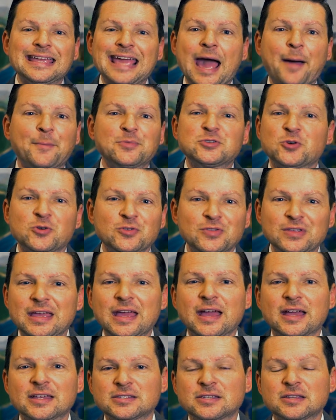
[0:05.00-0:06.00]
Capturing the
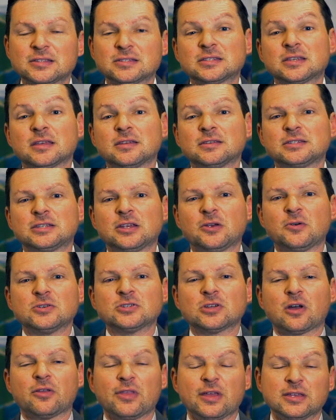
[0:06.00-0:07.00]
Essence series
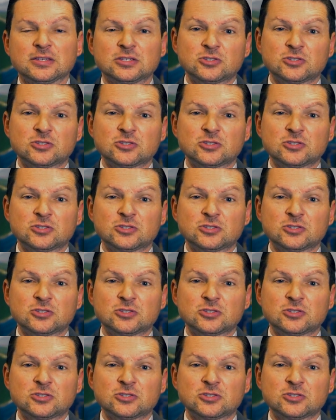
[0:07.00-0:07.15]
on this.